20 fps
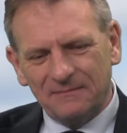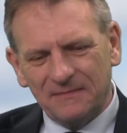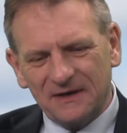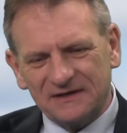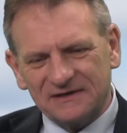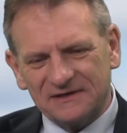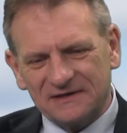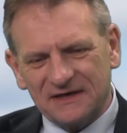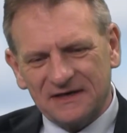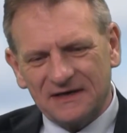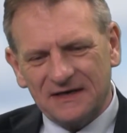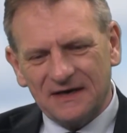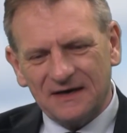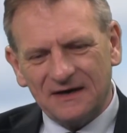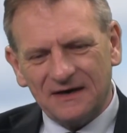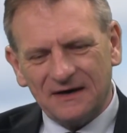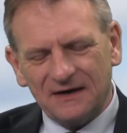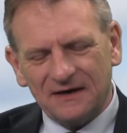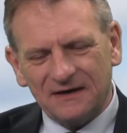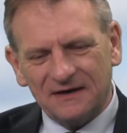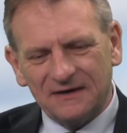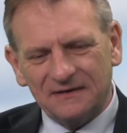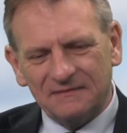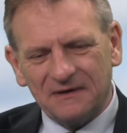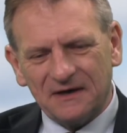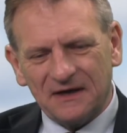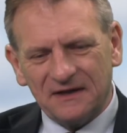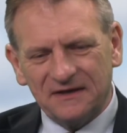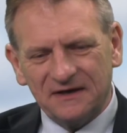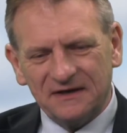mixture here.
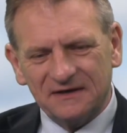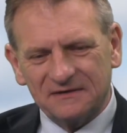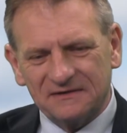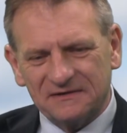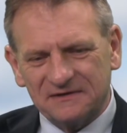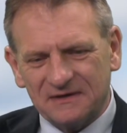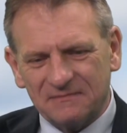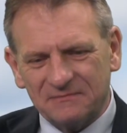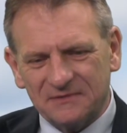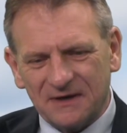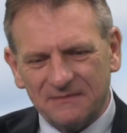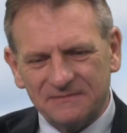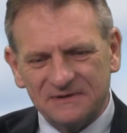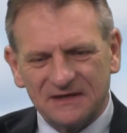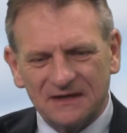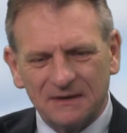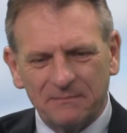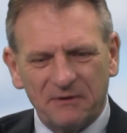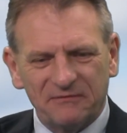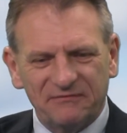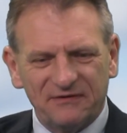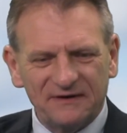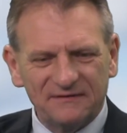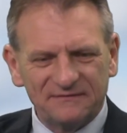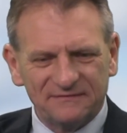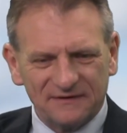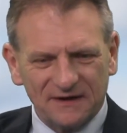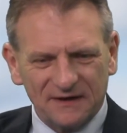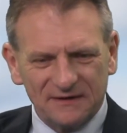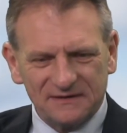I think sometimes the Lipa
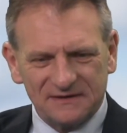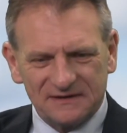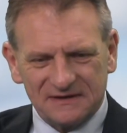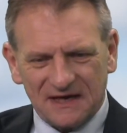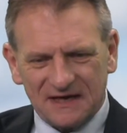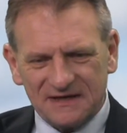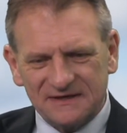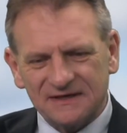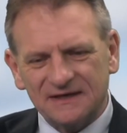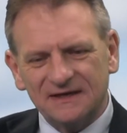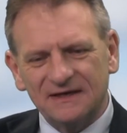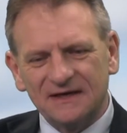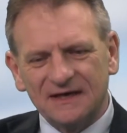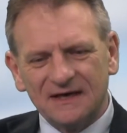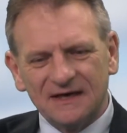fund flows data